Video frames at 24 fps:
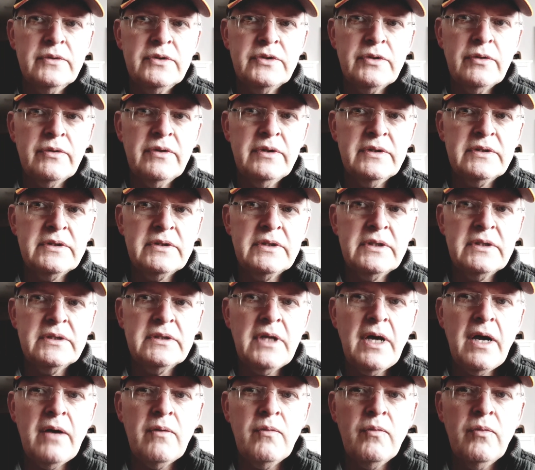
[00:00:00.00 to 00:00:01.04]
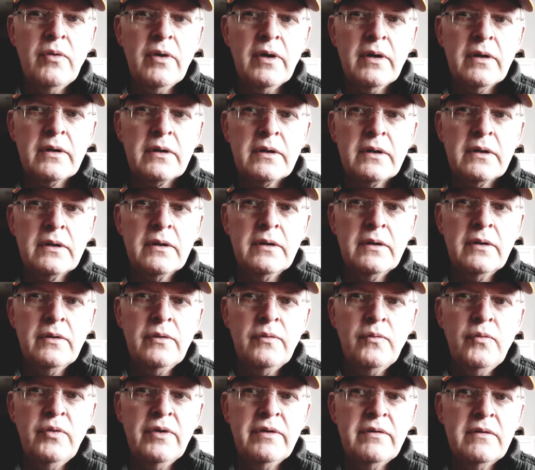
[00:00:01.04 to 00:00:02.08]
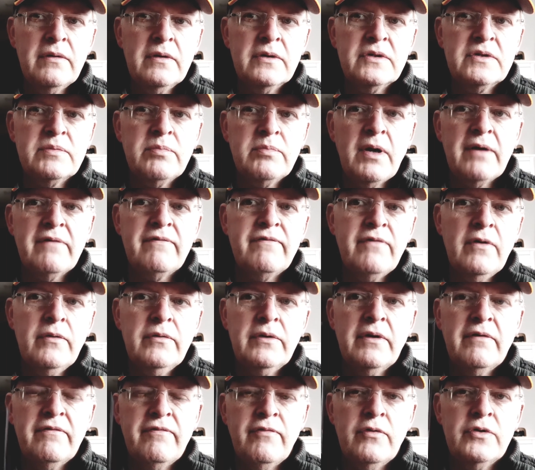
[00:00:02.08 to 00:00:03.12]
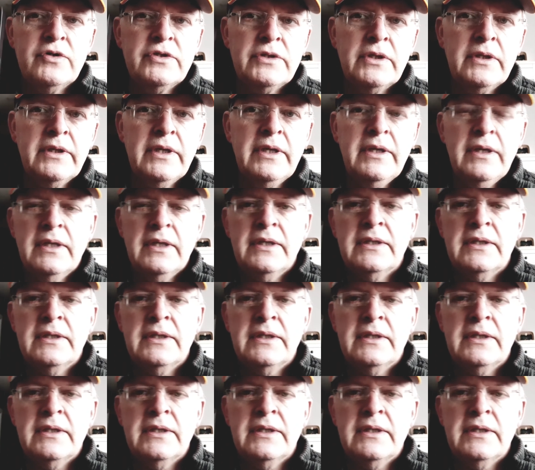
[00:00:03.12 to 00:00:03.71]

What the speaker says: So this does not work with your smartphone. Unfortunately,